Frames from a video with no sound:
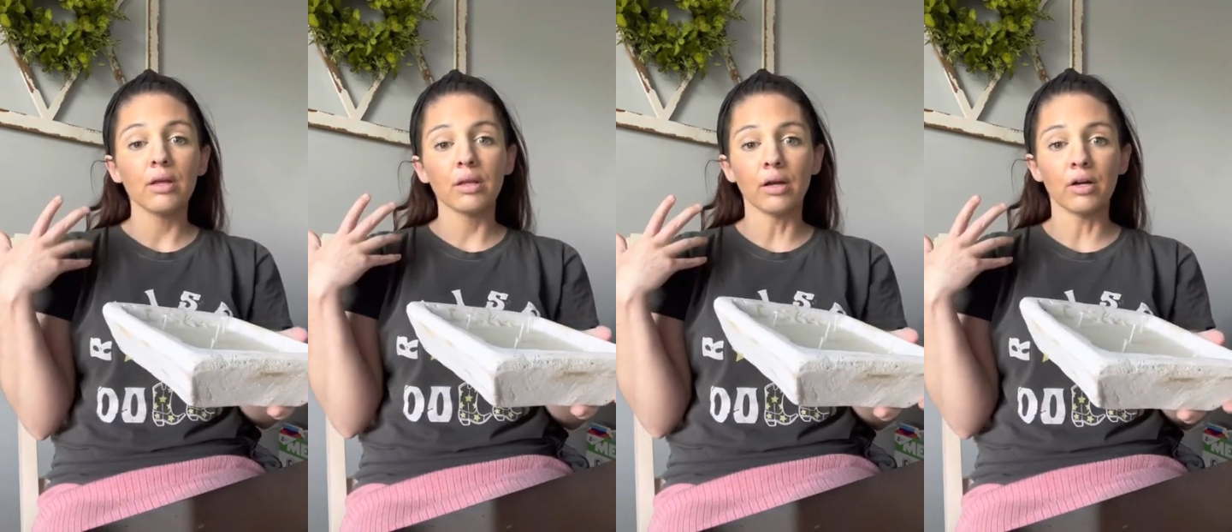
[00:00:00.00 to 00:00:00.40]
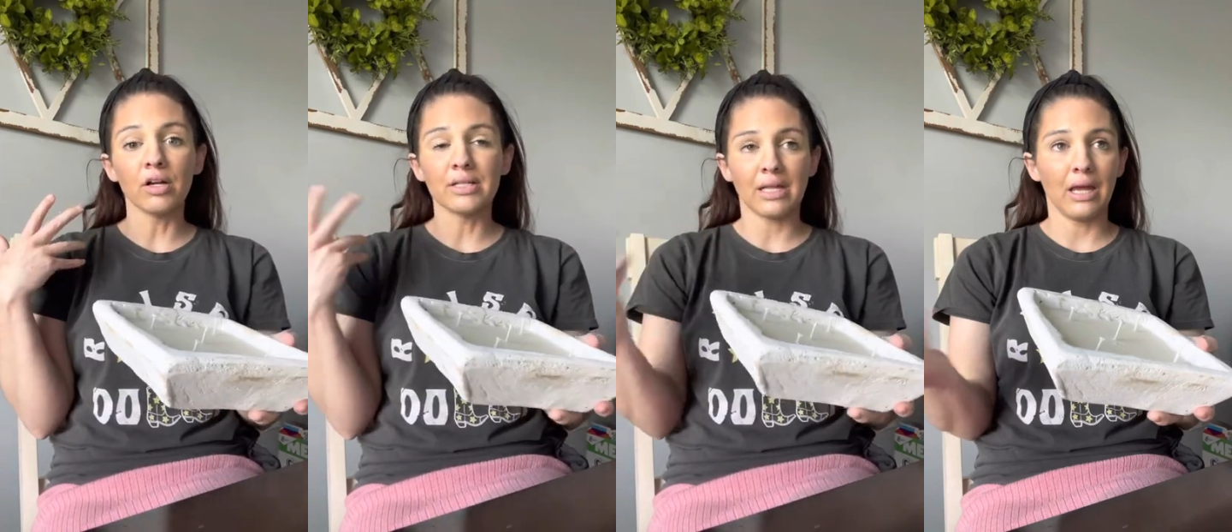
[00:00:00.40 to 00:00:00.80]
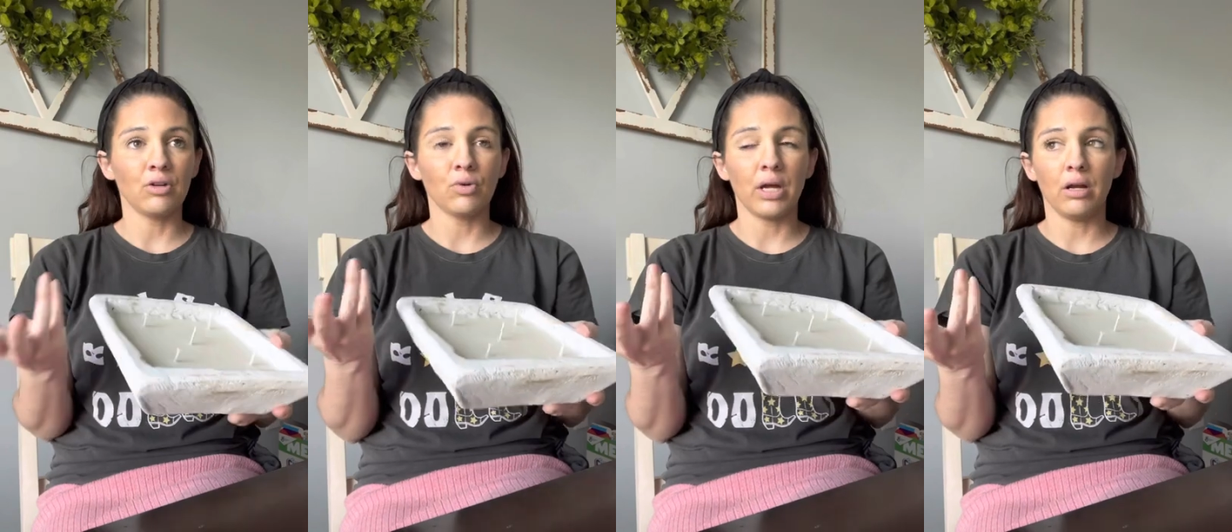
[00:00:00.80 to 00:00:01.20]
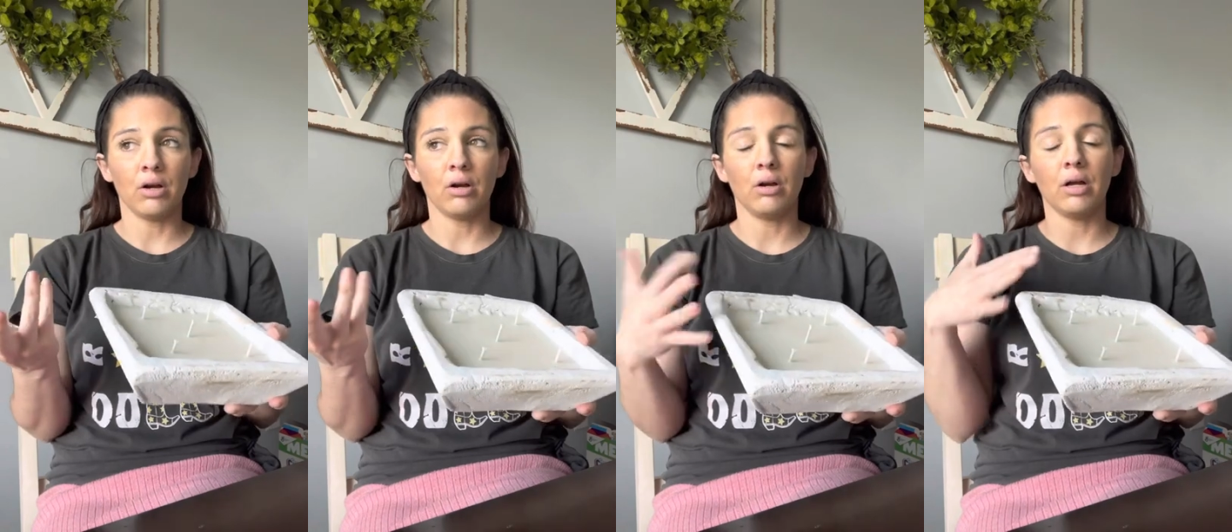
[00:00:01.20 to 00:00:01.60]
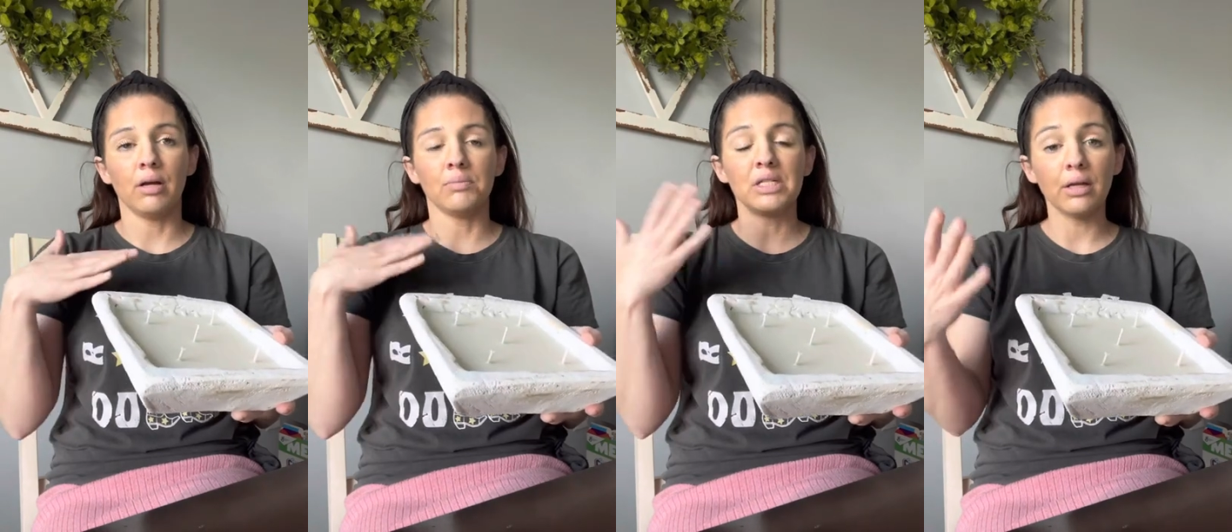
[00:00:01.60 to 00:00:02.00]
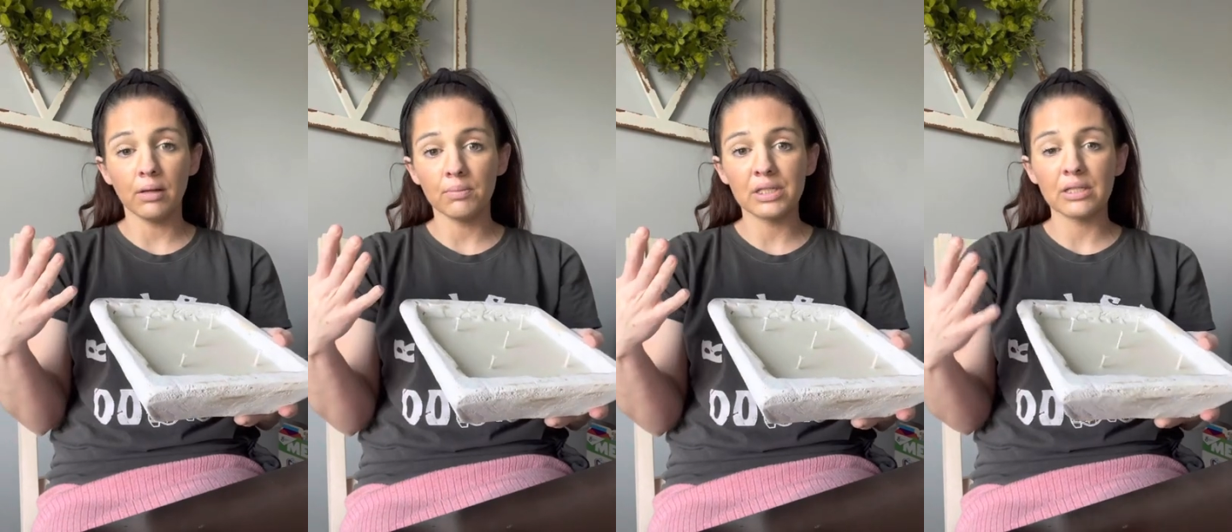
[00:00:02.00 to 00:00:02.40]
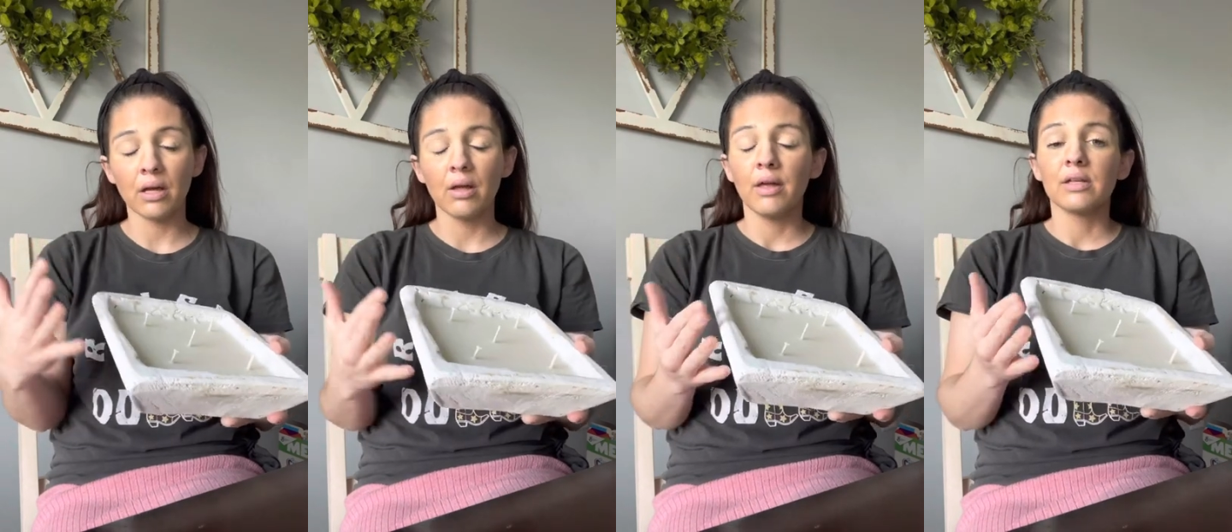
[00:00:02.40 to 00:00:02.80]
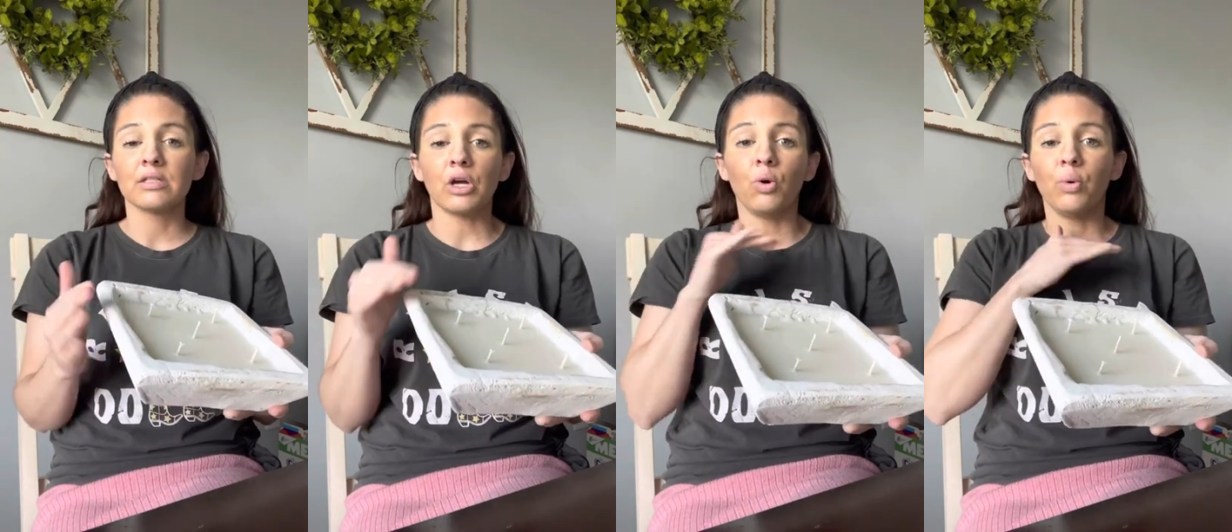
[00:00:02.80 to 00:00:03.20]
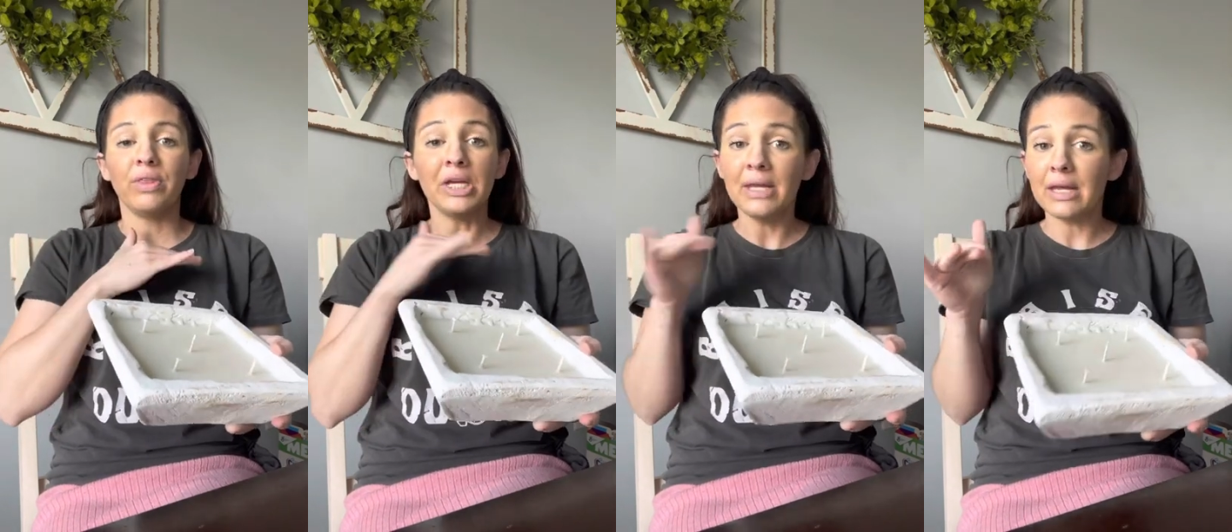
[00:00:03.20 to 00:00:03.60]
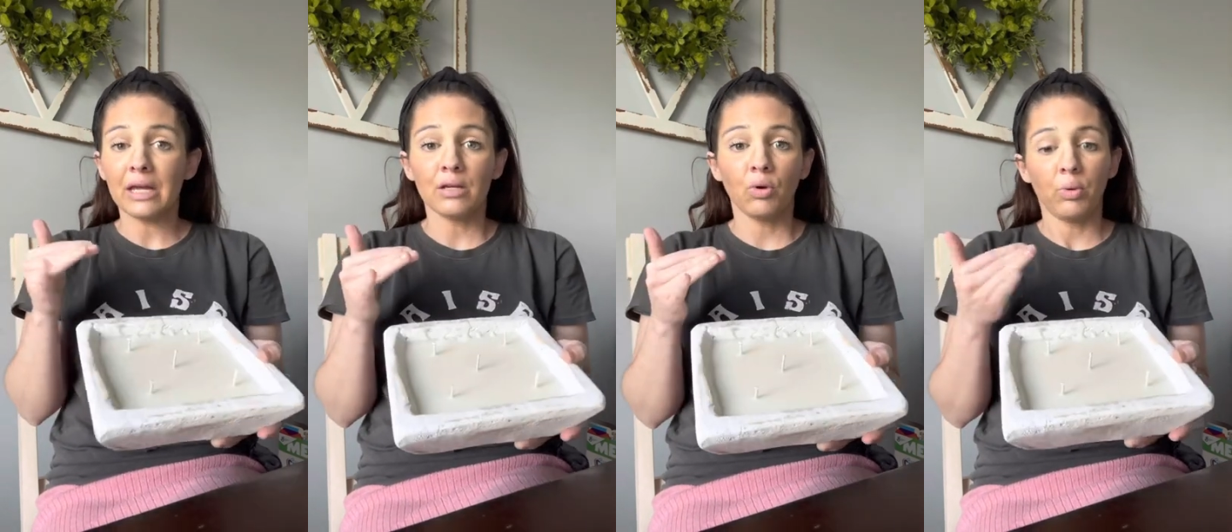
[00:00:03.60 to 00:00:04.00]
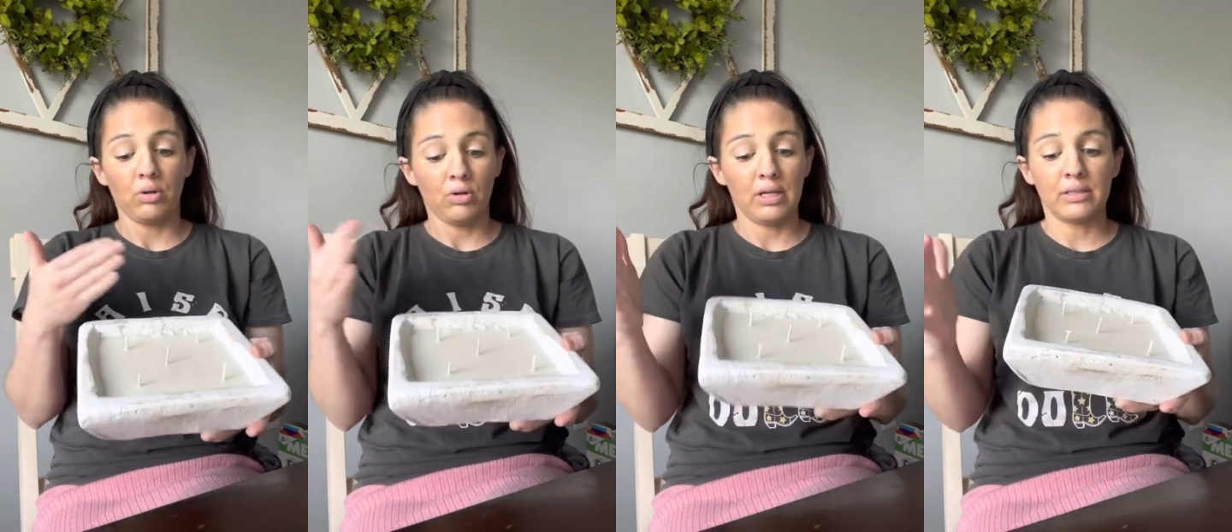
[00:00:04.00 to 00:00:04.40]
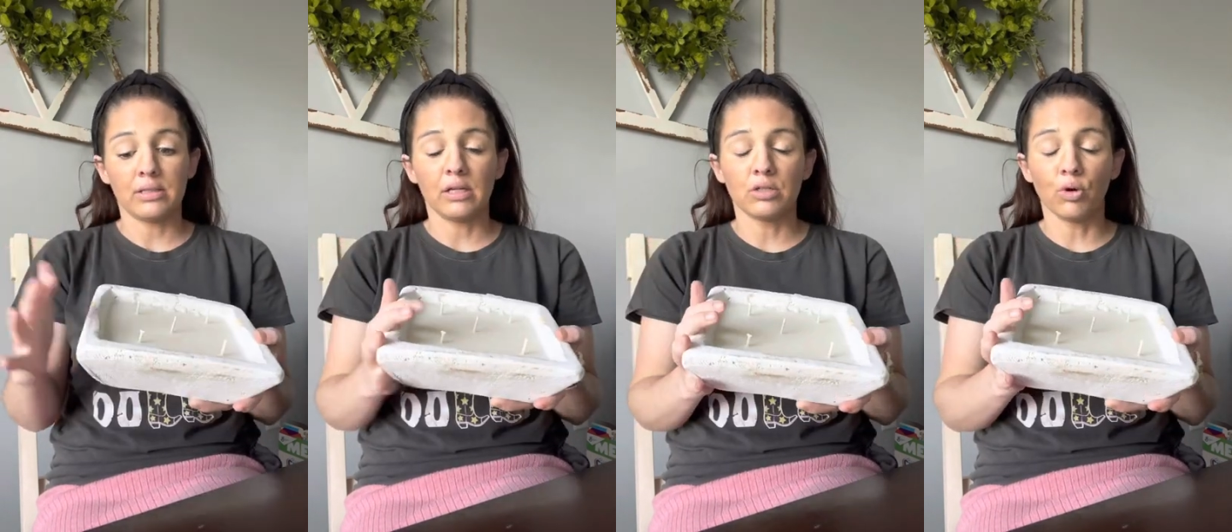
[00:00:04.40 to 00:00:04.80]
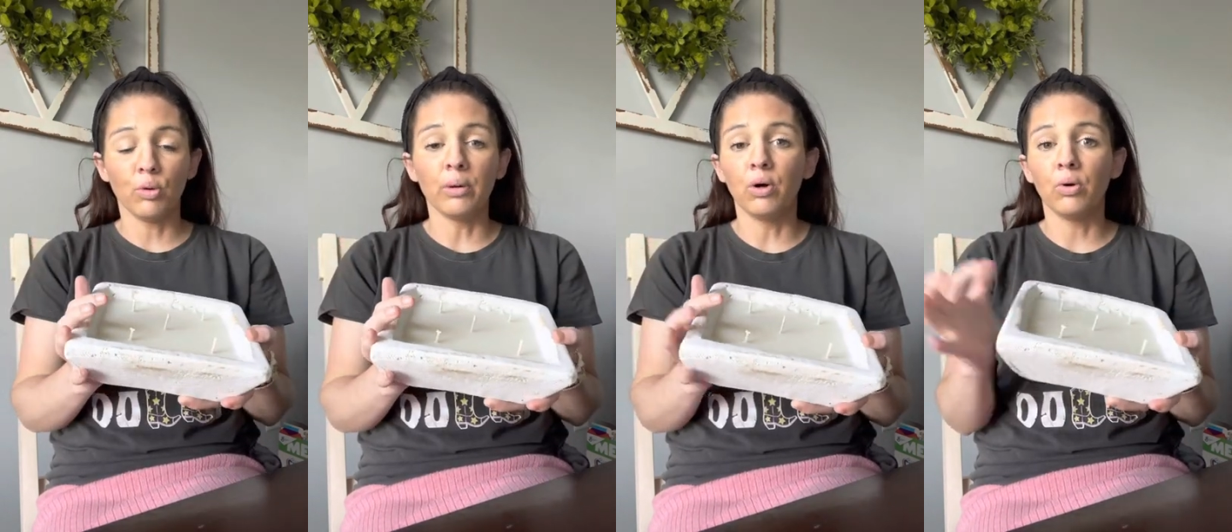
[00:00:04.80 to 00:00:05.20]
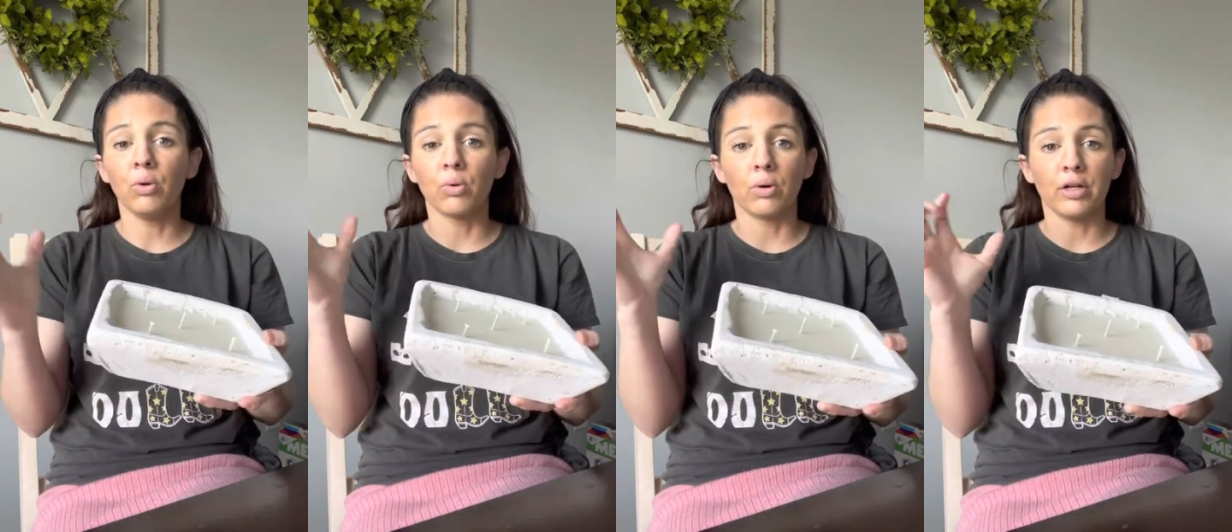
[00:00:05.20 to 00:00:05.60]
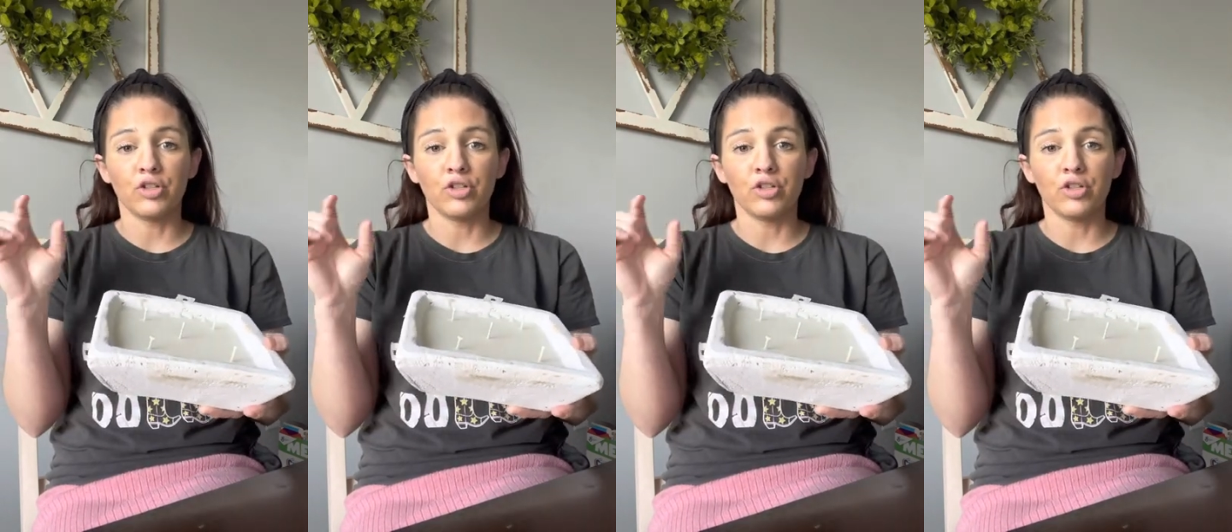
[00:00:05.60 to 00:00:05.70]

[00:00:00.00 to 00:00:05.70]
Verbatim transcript: there is candle care um, tips so with any candle, whether it's a dough bowl or a